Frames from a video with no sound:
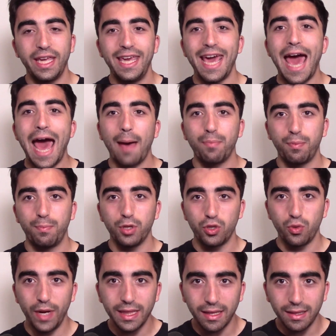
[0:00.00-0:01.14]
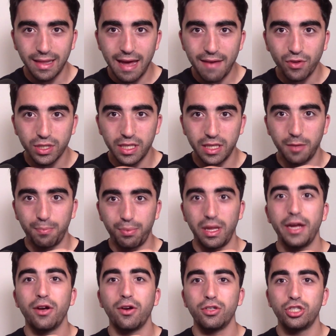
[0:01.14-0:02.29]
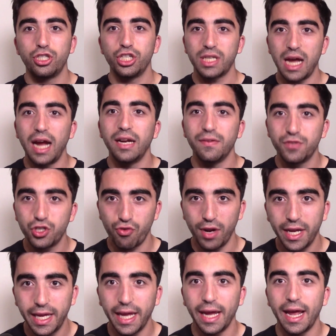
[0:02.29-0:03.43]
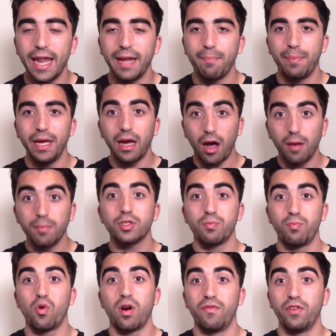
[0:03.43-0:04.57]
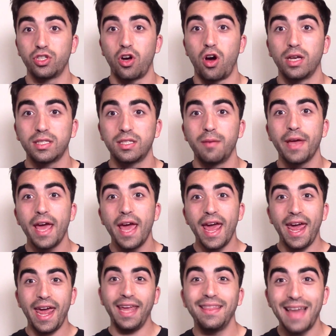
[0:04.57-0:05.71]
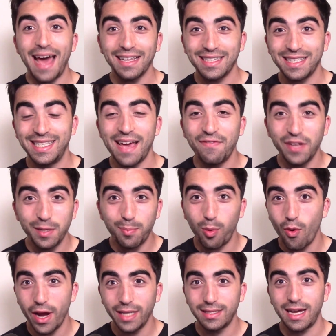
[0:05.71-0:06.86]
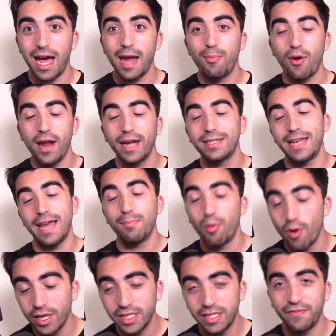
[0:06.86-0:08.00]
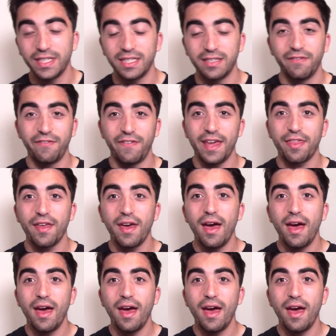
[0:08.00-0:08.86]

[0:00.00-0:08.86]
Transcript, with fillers: gap between the levels and the players just kind of shrinking, and it becomes more of a toss-up in that 7-point tie break, 10 points if it's the 5th,